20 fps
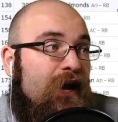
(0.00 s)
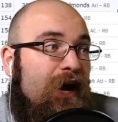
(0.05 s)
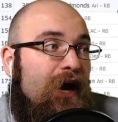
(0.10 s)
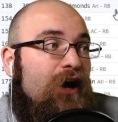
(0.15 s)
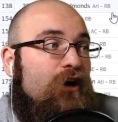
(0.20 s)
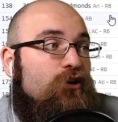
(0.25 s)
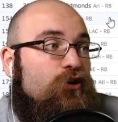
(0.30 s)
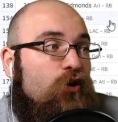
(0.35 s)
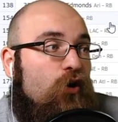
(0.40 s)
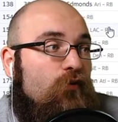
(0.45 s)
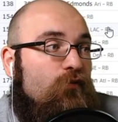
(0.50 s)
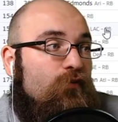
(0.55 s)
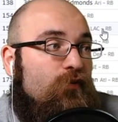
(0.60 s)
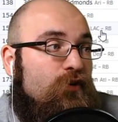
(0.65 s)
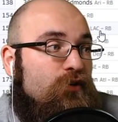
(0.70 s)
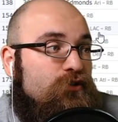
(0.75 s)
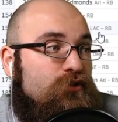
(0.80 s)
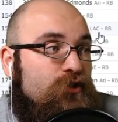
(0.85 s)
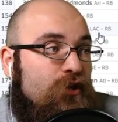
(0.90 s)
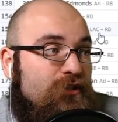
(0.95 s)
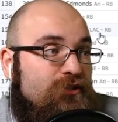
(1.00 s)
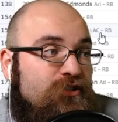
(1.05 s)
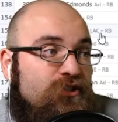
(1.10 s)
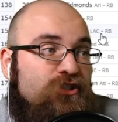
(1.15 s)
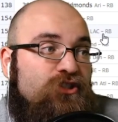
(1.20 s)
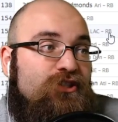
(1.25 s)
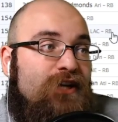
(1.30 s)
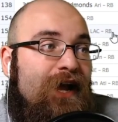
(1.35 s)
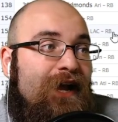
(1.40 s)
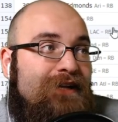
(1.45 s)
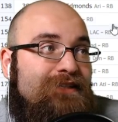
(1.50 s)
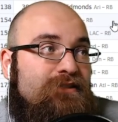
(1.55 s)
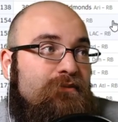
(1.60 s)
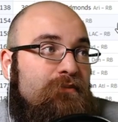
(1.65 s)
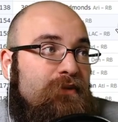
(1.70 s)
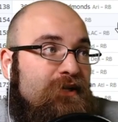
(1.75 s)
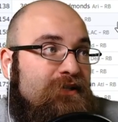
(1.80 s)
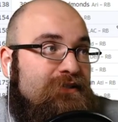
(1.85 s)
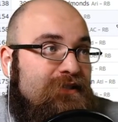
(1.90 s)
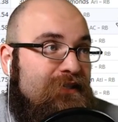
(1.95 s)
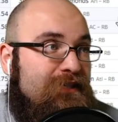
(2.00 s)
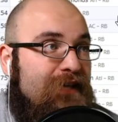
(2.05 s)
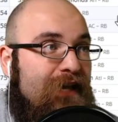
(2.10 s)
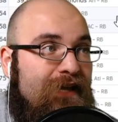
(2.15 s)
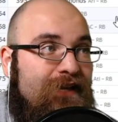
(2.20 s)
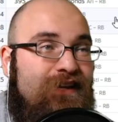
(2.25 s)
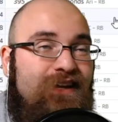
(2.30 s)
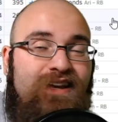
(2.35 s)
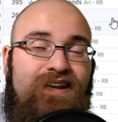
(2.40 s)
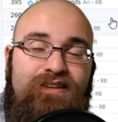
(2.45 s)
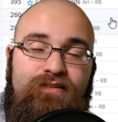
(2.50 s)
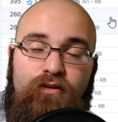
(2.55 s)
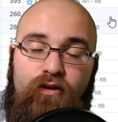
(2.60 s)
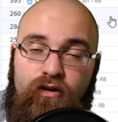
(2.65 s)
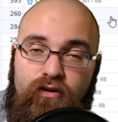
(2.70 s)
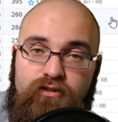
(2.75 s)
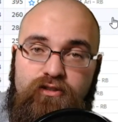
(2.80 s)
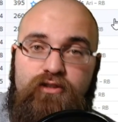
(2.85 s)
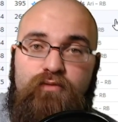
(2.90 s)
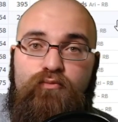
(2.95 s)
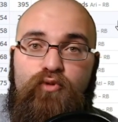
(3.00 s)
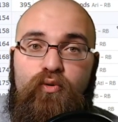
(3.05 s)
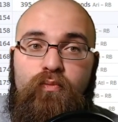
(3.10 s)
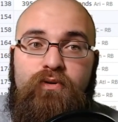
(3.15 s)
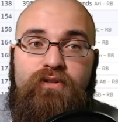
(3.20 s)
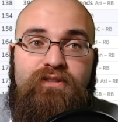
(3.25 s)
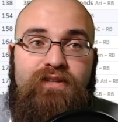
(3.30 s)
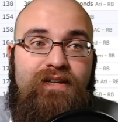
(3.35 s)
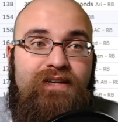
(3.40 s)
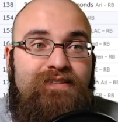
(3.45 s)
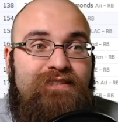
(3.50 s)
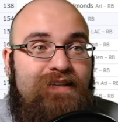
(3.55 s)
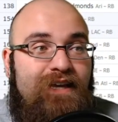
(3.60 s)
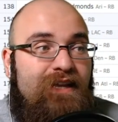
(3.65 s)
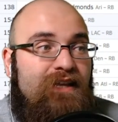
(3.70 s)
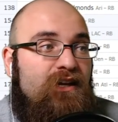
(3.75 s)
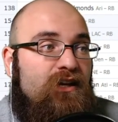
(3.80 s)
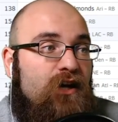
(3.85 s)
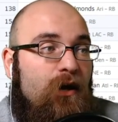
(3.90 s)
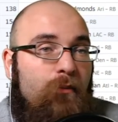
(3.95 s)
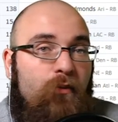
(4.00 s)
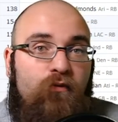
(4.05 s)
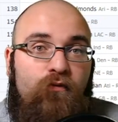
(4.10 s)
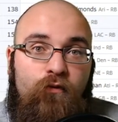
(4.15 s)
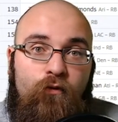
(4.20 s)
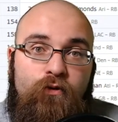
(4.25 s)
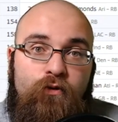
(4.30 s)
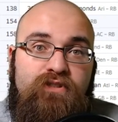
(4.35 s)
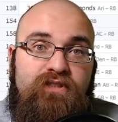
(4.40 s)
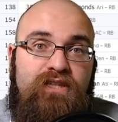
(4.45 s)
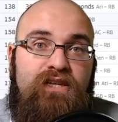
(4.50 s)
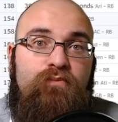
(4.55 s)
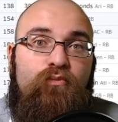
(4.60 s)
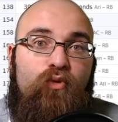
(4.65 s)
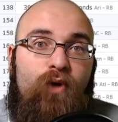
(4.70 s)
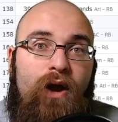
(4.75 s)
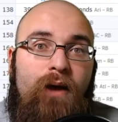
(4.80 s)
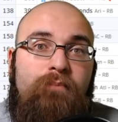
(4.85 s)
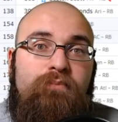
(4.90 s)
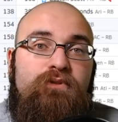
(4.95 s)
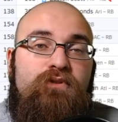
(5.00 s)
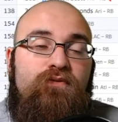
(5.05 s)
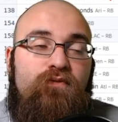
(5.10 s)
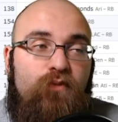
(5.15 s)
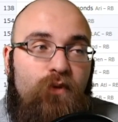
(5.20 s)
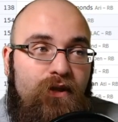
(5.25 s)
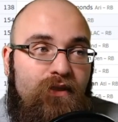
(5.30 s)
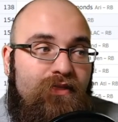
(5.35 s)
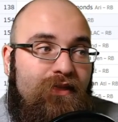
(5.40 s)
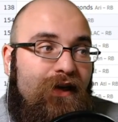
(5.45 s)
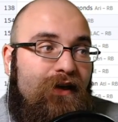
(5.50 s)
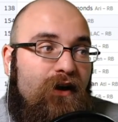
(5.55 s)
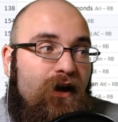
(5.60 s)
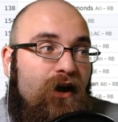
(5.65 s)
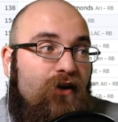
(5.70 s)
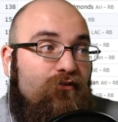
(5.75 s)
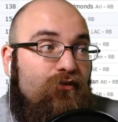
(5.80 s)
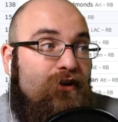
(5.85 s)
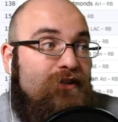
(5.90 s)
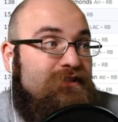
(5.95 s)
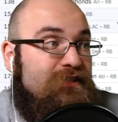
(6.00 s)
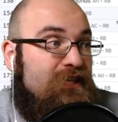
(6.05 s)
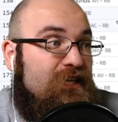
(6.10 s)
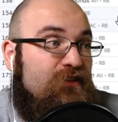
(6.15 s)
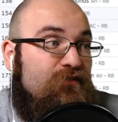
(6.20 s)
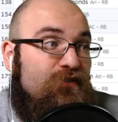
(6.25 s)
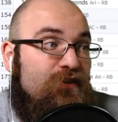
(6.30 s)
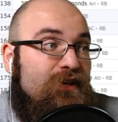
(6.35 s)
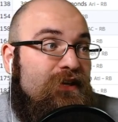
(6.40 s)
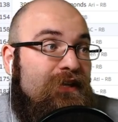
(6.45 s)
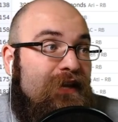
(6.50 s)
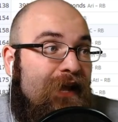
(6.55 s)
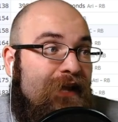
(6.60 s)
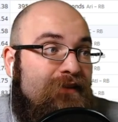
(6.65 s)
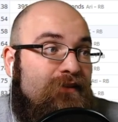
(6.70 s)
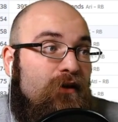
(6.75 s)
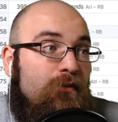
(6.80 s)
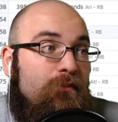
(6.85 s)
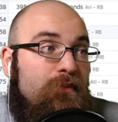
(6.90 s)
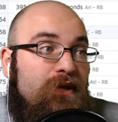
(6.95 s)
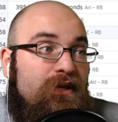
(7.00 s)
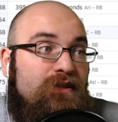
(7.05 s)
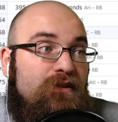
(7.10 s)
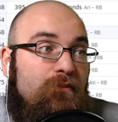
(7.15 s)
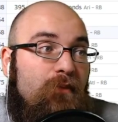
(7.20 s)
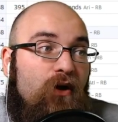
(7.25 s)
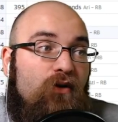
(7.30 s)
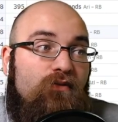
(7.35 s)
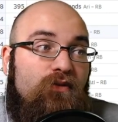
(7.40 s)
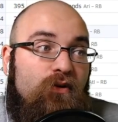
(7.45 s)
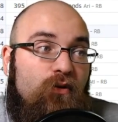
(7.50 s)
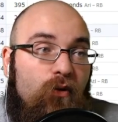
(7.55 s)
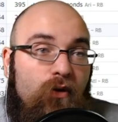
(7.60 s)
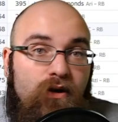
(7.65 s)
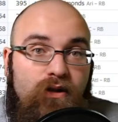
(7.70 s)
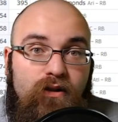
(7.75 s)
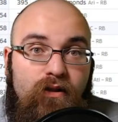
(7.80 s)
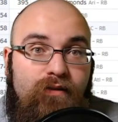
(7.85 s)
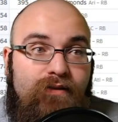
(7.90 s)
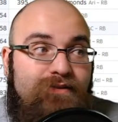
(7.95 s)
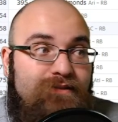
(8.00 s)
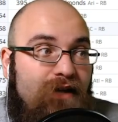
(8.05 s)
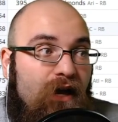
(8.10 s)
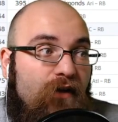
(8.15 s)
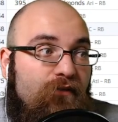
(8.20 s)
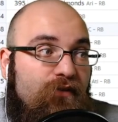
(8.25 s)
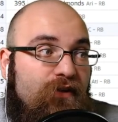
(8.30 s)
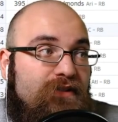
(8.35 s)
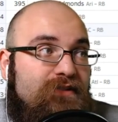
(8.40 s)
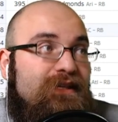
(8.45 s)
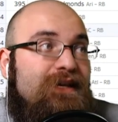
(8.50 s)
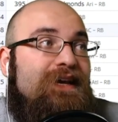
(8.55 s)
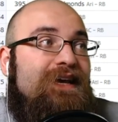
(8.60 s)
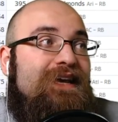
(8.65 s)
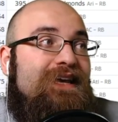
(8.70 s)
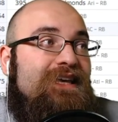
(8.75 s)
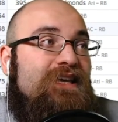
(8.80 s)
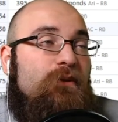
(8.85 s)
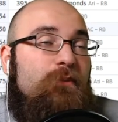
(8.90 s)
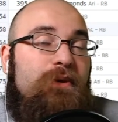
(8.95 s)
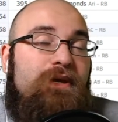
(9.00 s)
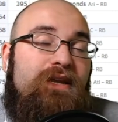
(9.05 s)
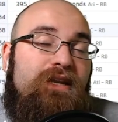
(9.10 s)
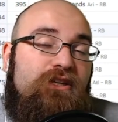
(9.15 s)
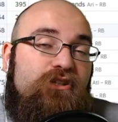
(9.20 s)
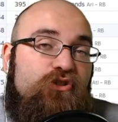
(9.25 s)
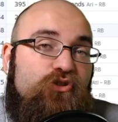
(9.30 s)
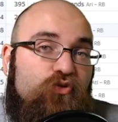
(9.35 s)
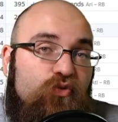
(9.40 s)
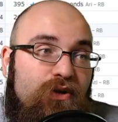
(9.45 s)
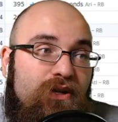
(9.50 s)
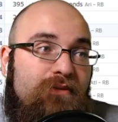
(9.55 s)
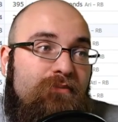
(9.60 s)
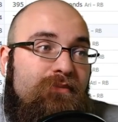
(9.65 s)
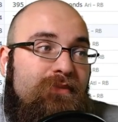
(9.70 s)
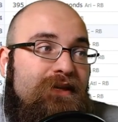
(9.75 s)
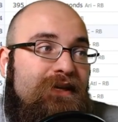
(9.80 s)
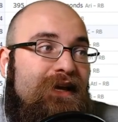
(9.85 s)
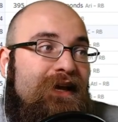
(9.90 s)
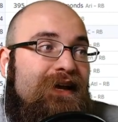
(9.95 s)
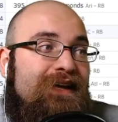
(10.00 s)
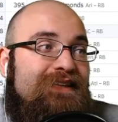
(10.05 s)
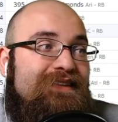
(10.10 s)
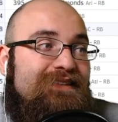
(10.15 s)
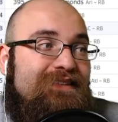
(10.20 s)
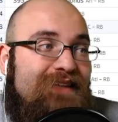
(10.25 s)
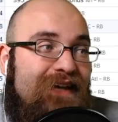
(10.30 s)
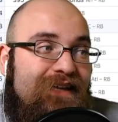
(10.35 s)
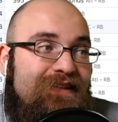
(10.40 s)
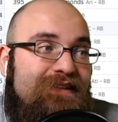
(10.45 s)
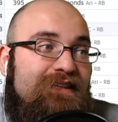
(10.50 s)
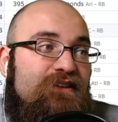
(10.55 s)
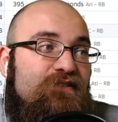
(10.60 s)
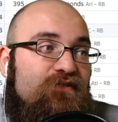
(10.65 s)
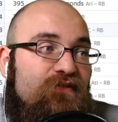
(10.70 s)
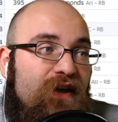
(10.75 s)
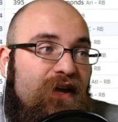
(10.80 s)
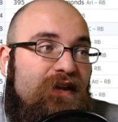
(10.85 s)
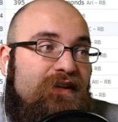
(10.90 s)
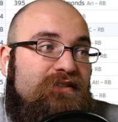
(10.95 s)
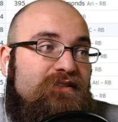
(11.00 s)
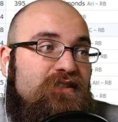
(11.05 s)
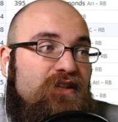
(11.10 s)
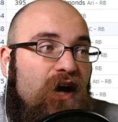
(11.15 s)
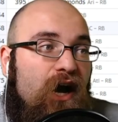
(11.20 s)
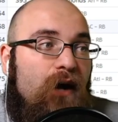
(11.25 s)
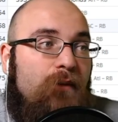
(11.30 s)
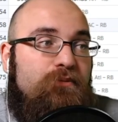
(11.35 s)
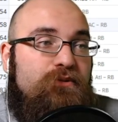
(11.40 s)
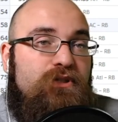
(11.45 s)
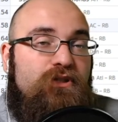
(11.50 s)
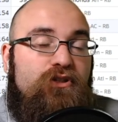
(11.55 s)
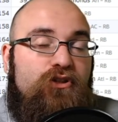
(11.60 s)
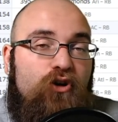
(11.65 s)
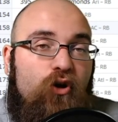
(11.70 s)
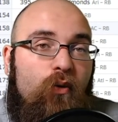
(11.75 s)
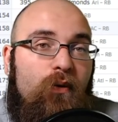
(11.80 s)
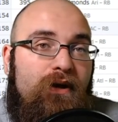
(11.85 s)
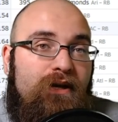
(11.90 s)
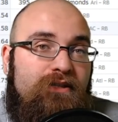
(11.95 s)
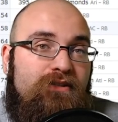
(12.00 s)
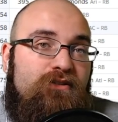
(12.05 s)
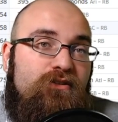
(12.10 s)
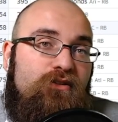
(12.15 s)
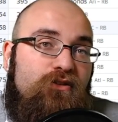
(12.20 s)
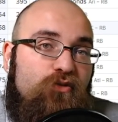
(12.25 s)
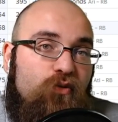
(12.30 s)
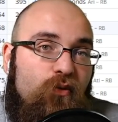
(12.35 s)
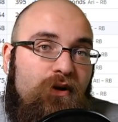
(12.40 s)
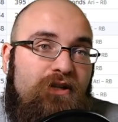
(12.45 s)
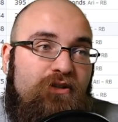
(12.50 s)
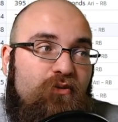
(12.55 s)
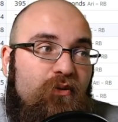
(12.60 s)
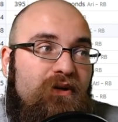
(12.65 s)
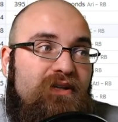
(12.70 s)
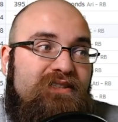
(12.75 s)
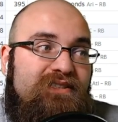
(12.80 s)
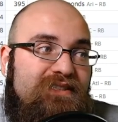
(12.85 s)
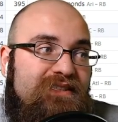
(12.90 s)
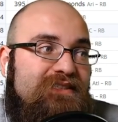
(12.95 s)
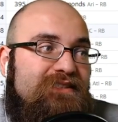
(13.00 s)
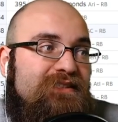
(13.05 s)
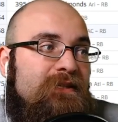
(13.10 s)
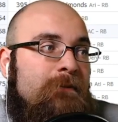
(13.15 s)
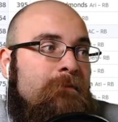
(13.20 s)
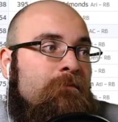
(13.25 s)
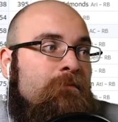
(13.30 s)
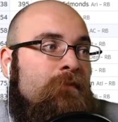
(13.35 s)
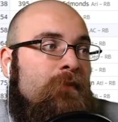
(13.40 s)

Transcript: I'll go for Justin Jackson because, again, there are some rumors that he's getting a couple first-team reps with that offense. If he can end up being the Melvin Gordon of this offense, he could be an extremely deadly fantasy option going into the 2020 season,